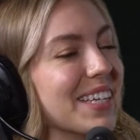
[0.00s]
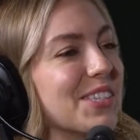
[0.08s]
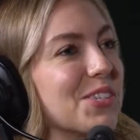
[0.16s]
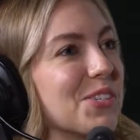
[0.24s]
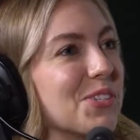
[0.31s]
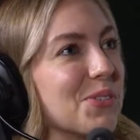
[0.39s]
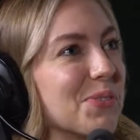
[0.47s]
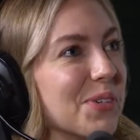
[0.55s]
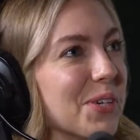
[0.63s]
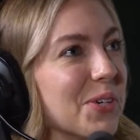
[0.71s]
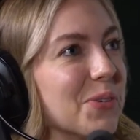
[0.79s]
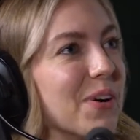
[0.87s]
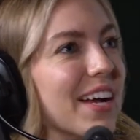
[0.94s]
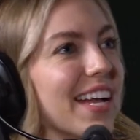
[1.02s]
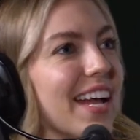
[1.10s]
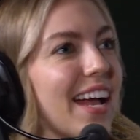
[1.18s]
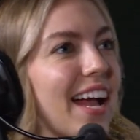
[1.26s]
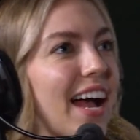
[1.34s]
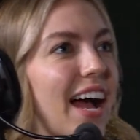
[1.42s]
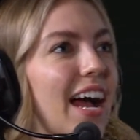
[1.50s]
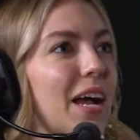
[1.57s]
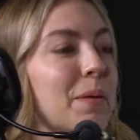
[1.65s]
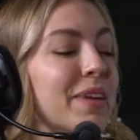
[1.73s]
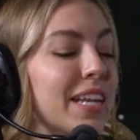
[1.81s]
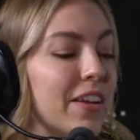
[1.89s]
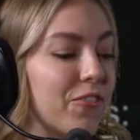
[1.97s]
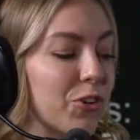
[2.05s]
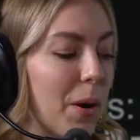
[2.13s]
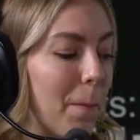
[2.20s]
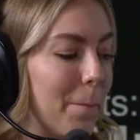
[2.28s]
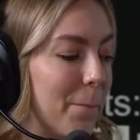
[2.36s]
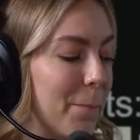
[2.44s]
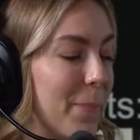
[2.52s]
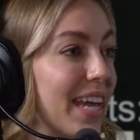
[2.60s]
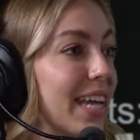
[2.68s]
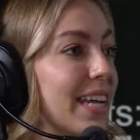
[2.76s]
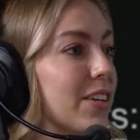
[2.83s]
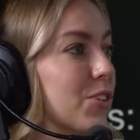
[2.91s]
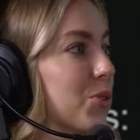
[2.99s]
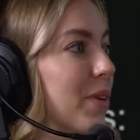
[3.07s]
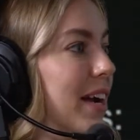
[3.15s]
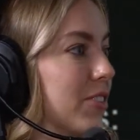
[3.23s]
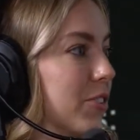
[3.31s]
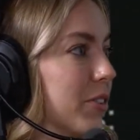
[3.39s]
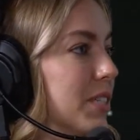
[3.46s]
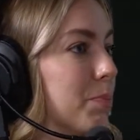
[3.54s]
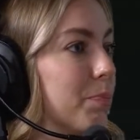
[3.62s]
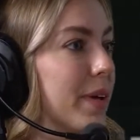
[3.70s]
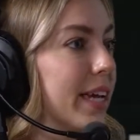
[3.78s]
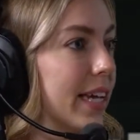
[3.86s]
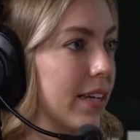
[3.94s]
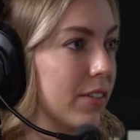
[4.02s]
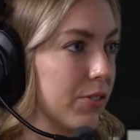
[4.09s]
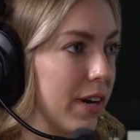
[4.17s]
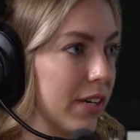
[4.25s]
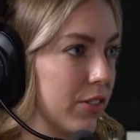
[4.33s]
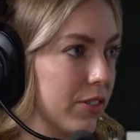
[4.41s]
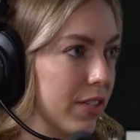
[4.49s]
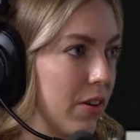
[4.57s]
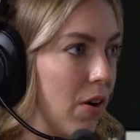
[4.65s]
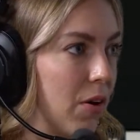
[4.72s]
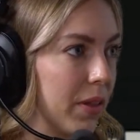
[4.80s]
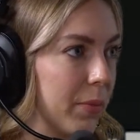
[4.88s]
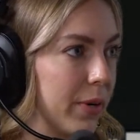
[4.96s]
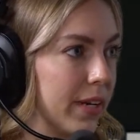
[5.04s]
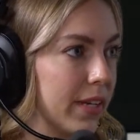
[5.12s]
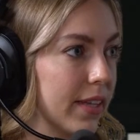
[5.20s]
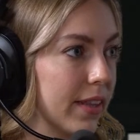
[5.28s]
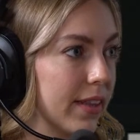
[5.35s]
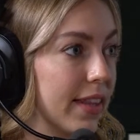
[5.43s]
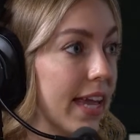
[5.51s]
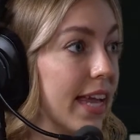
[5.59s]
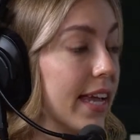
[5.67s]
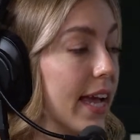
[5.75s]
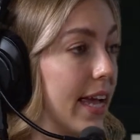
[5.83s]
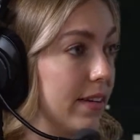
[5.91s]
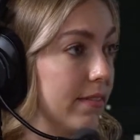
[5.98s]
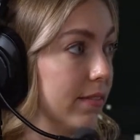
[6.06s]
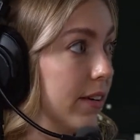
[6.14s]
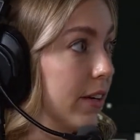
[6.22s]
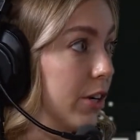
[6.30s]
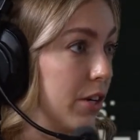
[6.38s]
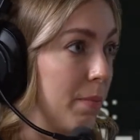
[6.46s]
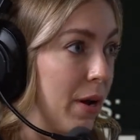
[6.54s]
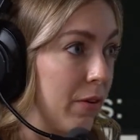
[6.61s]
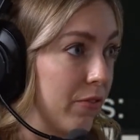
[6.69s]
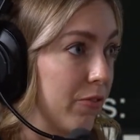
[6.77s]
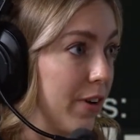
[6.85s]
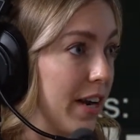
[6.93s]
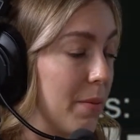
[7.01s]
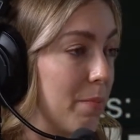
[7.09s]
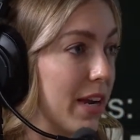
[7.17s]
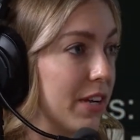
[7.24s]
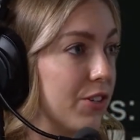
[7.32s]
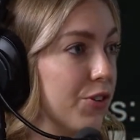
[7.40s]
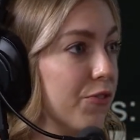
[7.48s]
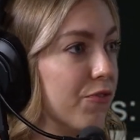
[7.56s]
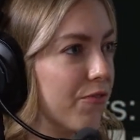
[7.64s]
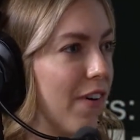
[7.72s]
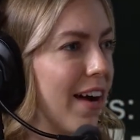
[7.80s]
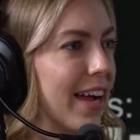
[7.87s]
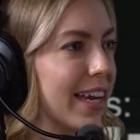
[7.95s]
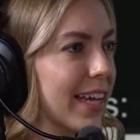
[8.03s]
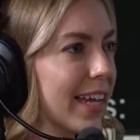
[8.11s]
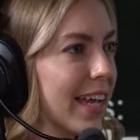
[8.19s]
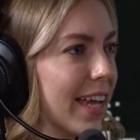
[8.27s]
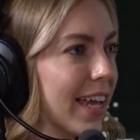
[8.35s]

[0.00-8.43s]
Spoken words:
it's true. I mean, if you're a big director, these big directors in Hollywood, they get a good amount of credit. But I do find